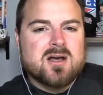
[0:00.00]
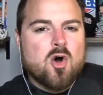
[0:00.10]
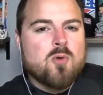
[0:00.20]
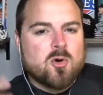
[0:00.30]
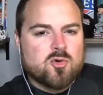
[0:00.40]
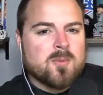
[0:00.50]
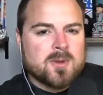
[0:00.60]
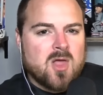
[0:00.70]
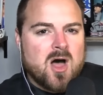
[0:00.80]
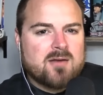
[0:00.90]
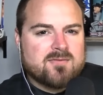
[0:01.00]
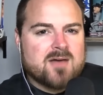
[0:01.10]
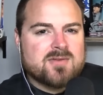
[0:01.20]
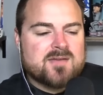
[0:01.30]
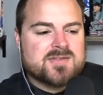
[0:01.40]
Omarr Norman-Lott five
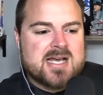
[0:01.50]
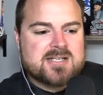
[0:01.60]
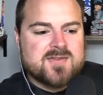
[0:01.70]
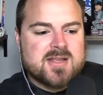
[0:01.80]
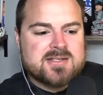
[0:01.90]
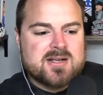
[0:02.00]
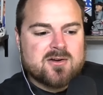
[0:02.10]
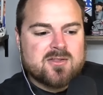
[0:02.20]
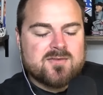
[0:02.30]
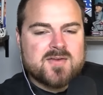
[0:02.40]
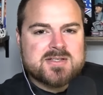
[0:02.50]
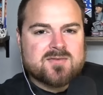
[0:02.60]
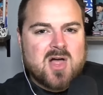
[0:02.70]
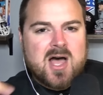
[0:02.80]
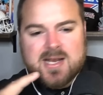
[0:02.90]
and a half sacks from the interior of the defensive
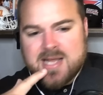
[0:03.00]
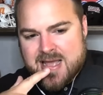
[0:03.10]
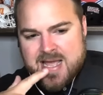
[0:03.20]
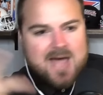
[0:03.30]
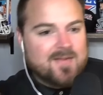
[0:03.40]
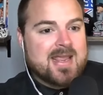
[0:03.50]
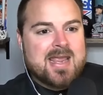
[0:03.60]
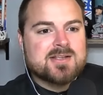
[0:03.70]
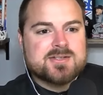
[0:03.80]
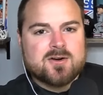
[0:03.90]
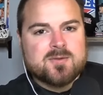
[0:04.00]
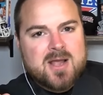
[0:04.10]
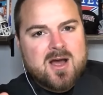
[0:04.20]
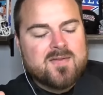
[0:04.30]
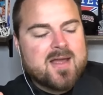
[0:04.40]
line. I think he deserved to be
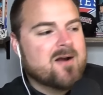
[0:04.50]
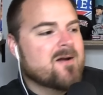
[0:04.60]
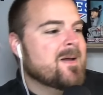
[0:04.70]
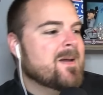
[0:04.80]
on there